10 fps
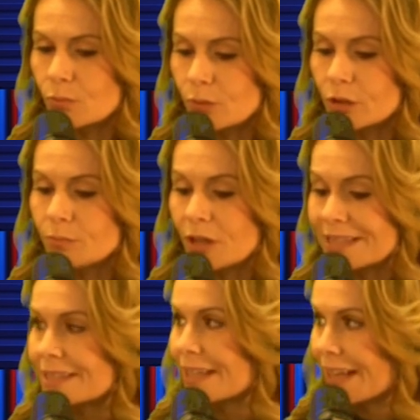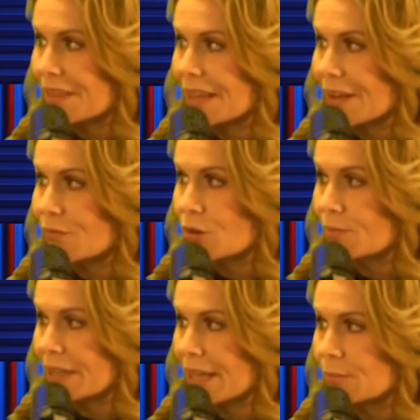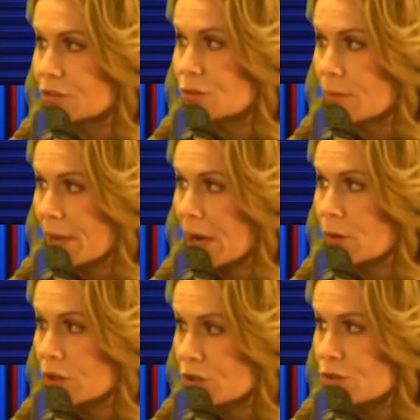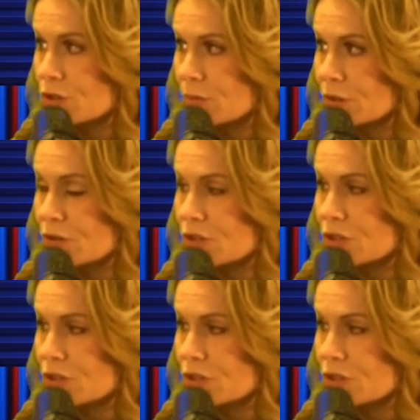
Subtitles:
real blessing, I think, for being able to empower consumers